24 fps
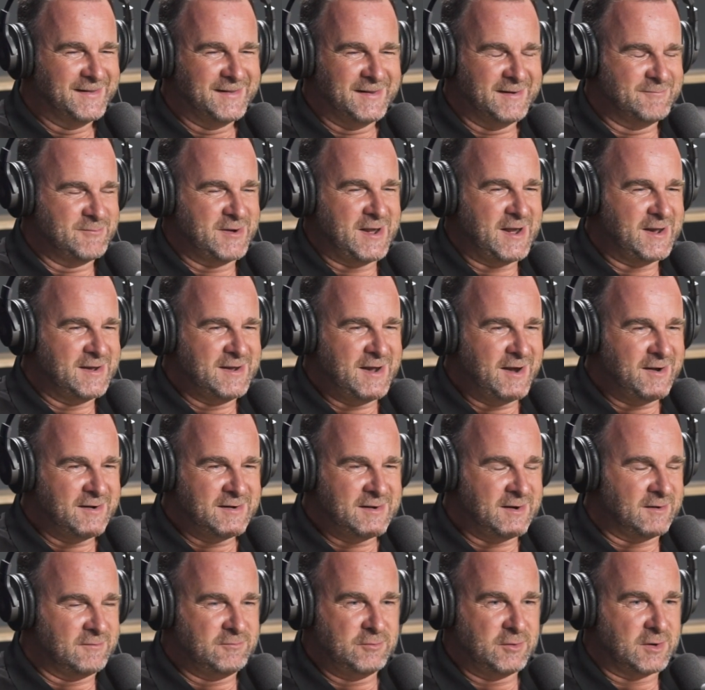And we had no,
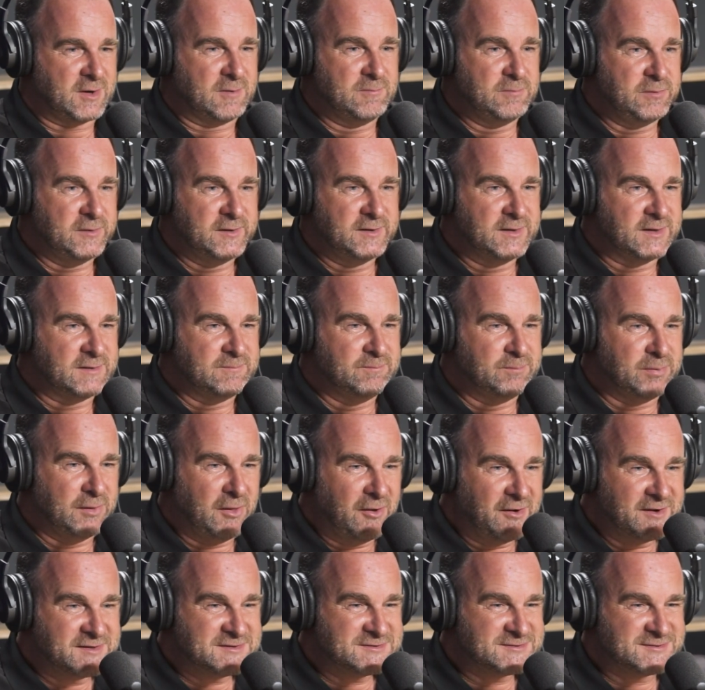you know, we were completely
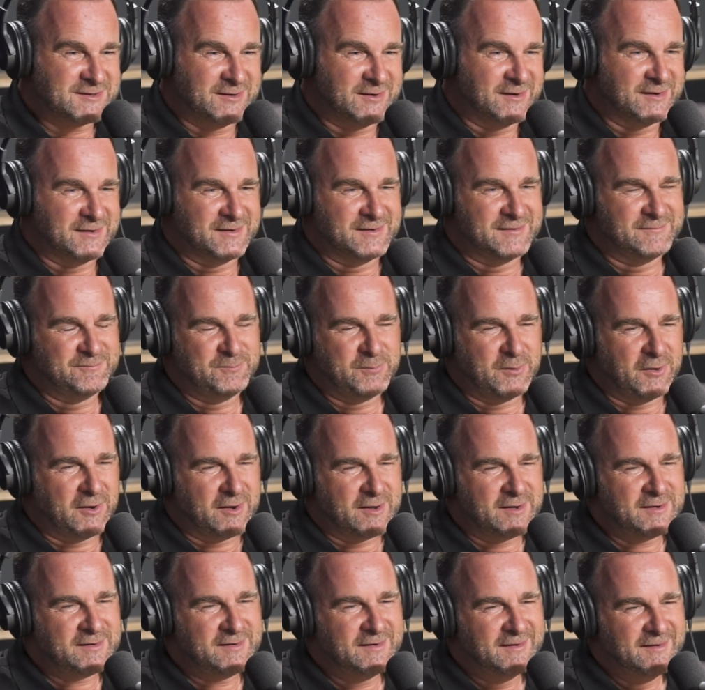blindsided
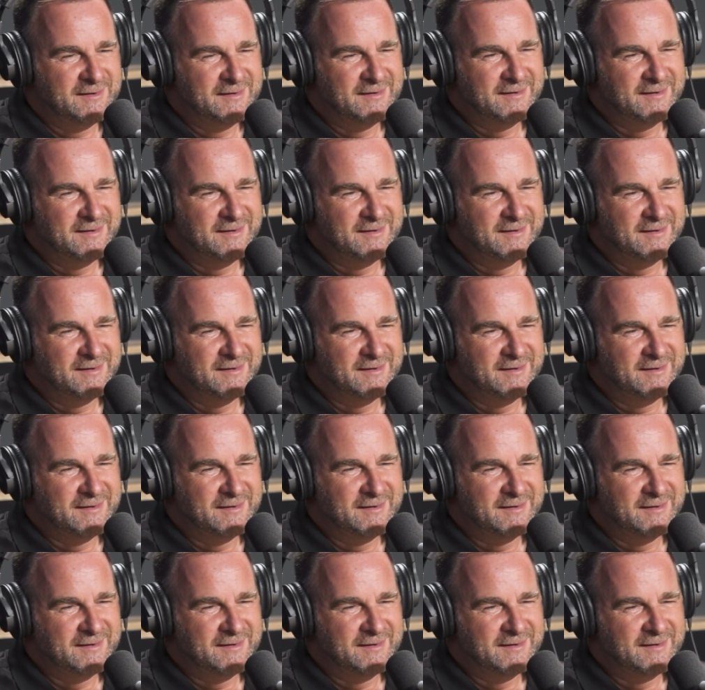by it.